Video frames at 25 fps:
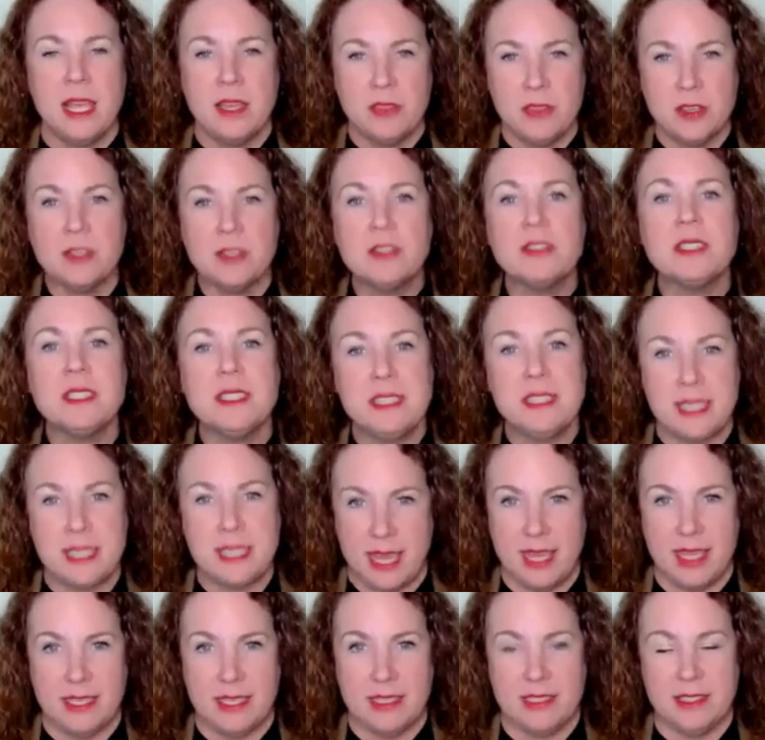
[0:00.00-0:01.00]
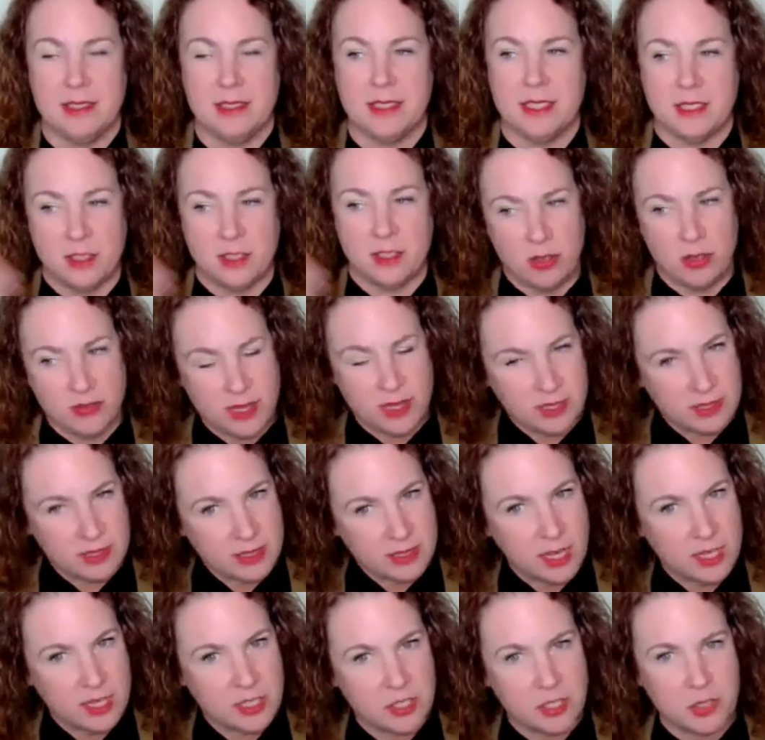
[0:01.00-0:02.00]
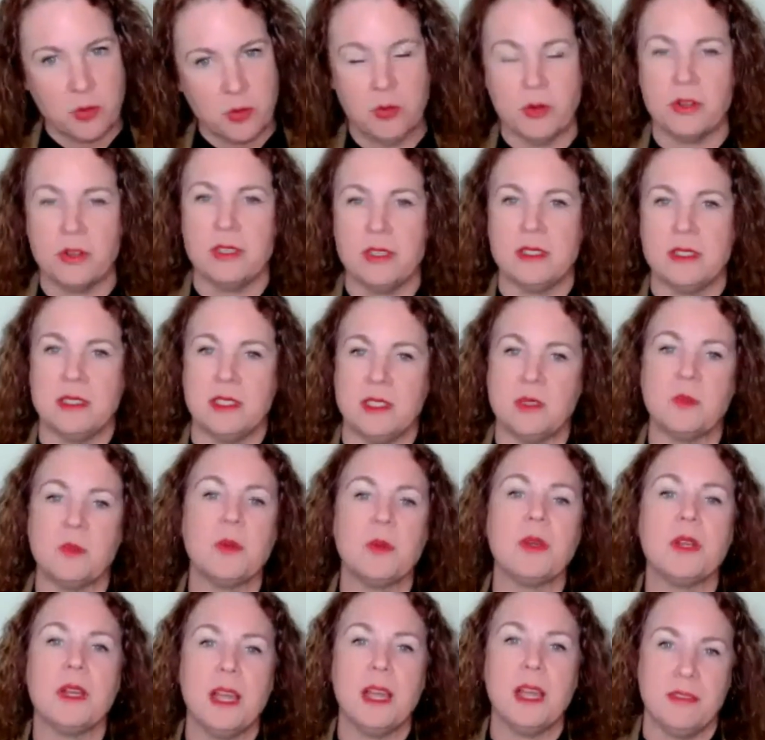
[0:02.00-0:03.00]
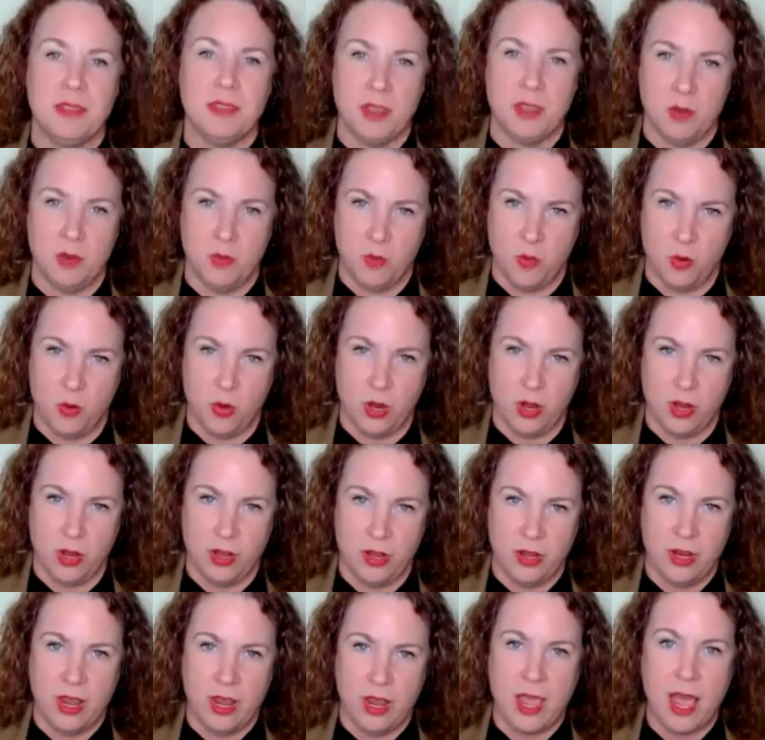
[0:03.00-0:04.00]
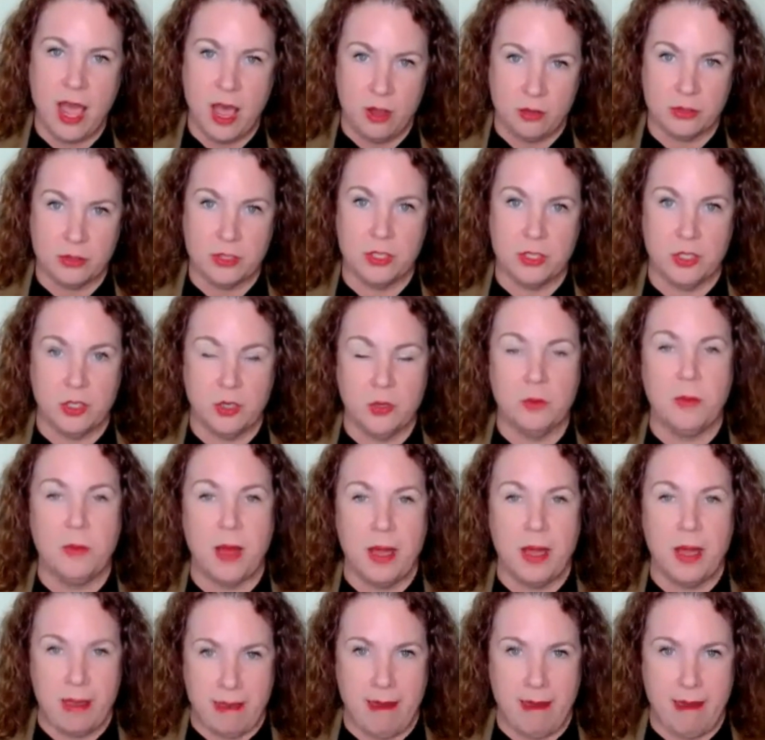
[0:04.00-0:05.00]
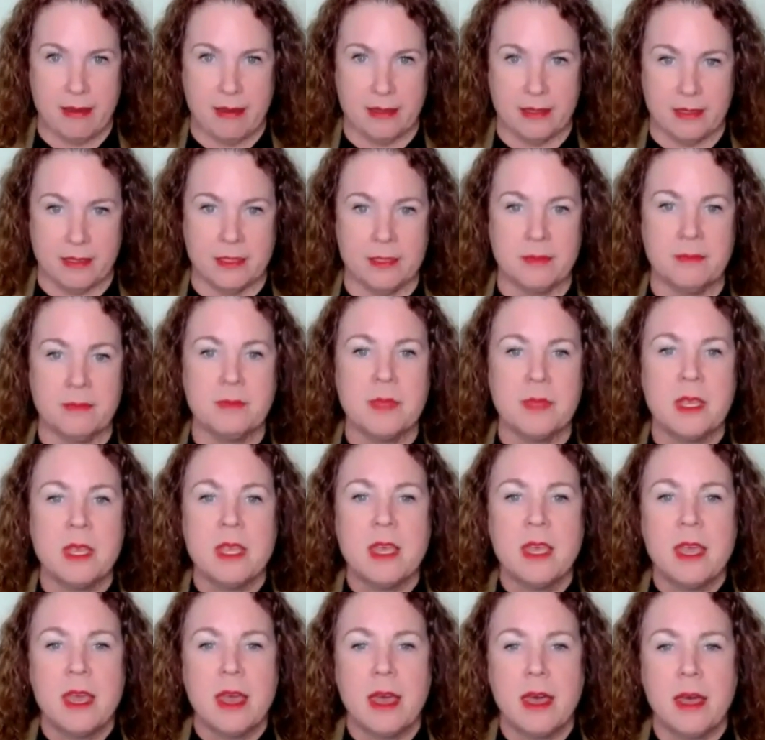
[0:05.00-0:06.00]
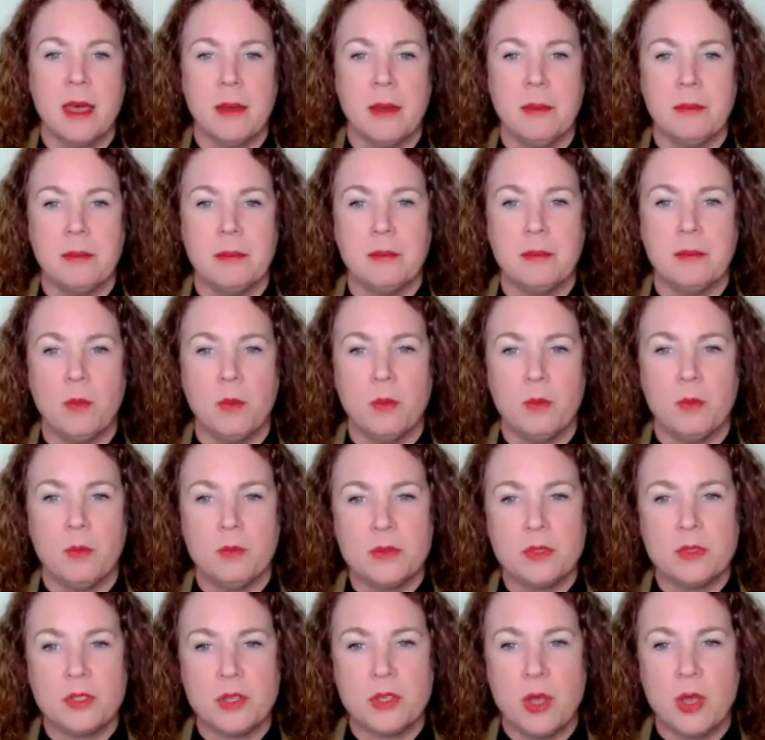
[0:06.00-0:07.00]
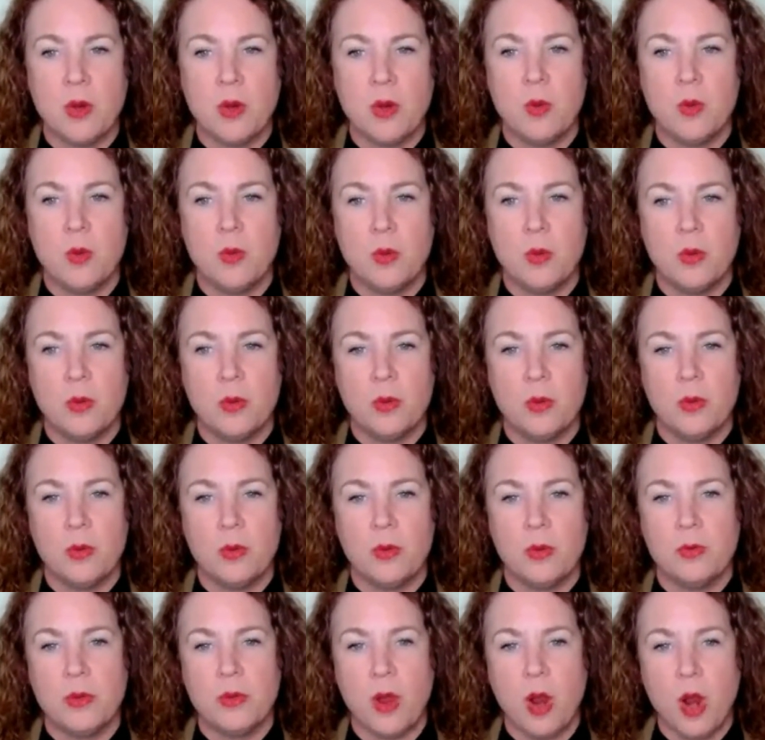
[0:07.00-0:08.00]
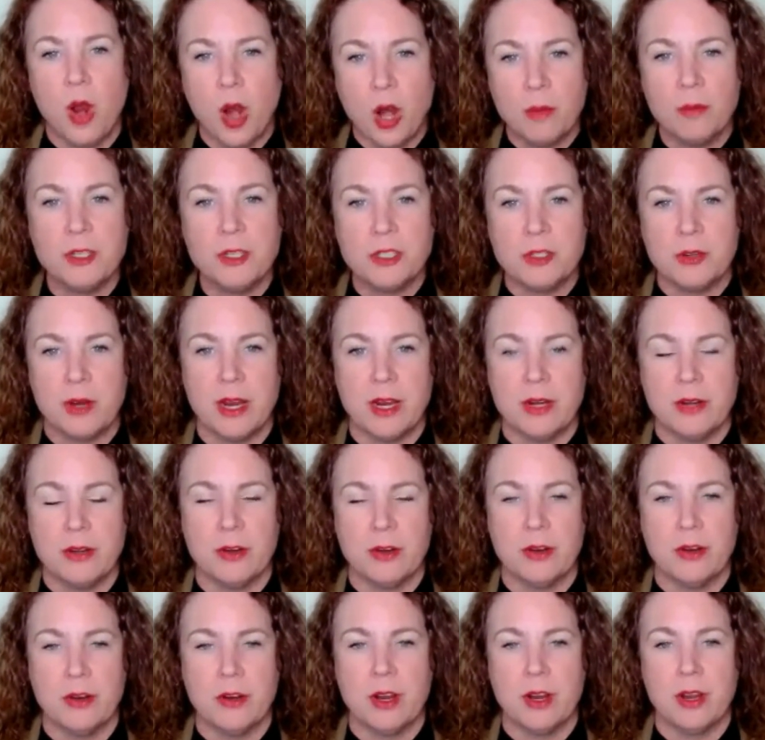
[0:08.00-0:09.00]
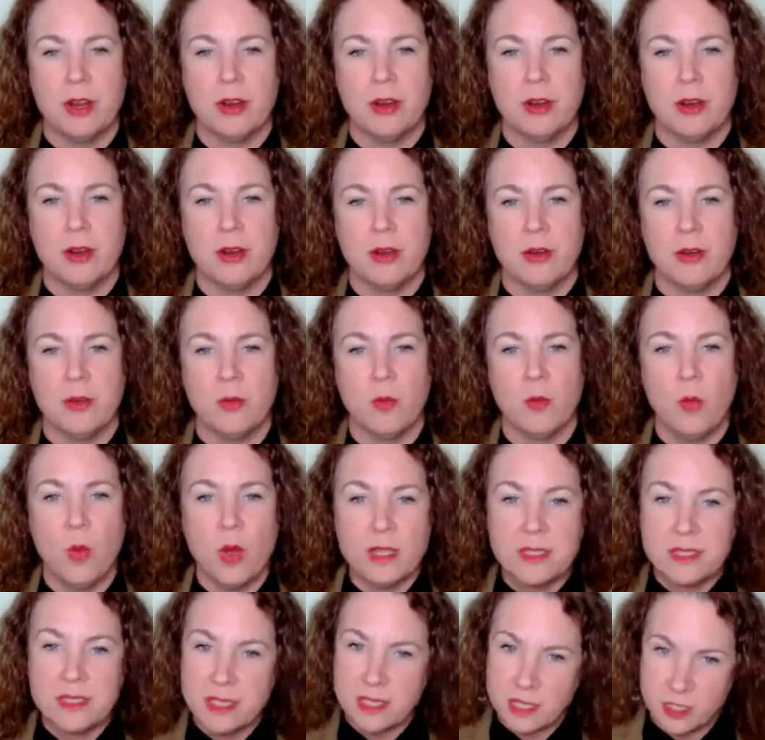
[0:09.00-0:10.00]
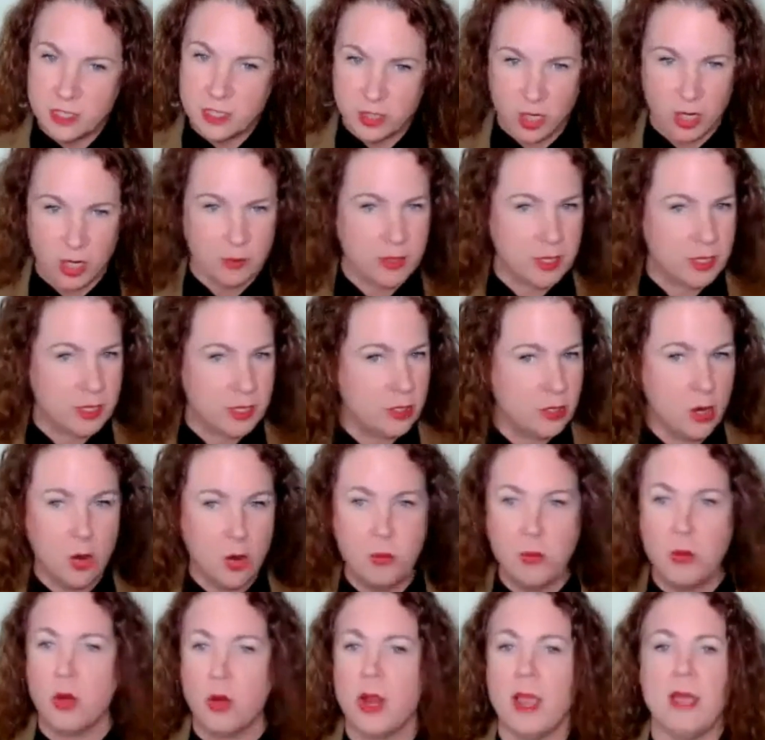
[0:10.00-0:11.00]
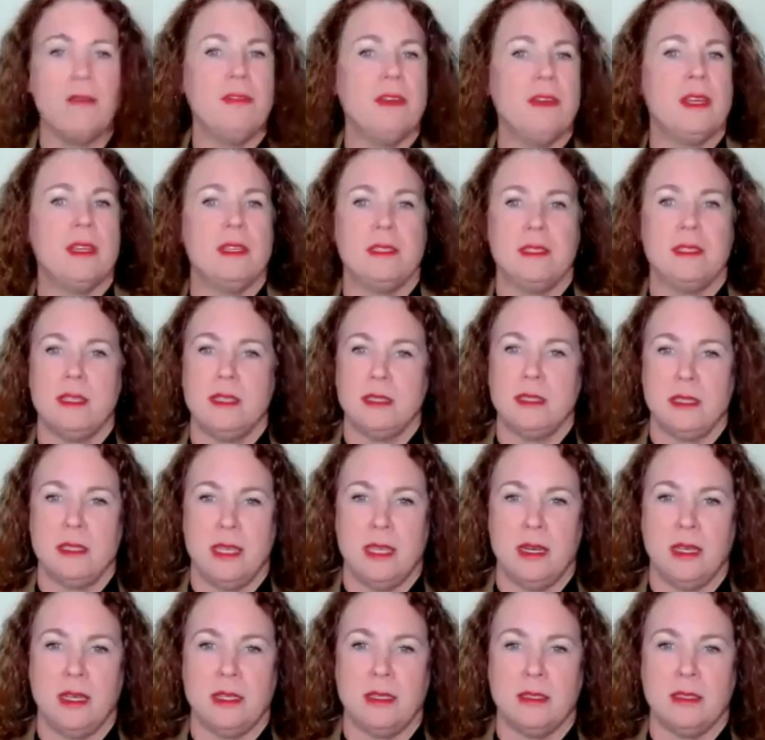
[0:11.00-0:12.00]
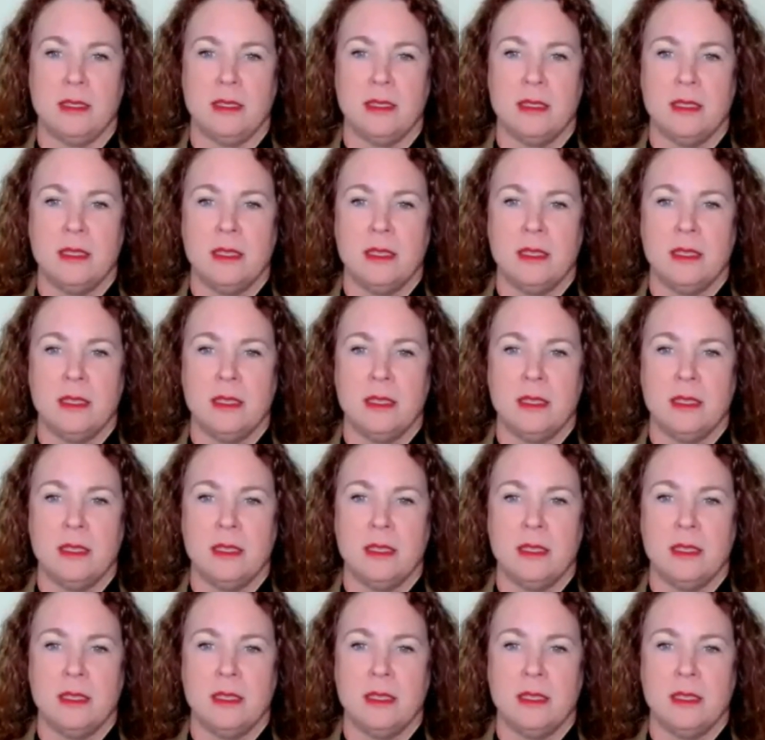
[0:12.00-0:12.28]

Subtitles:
and there's a date that's on that scheduling order that says we're going to have the award out to you by X. So the arbitrator, once they determine no more evidence is needed,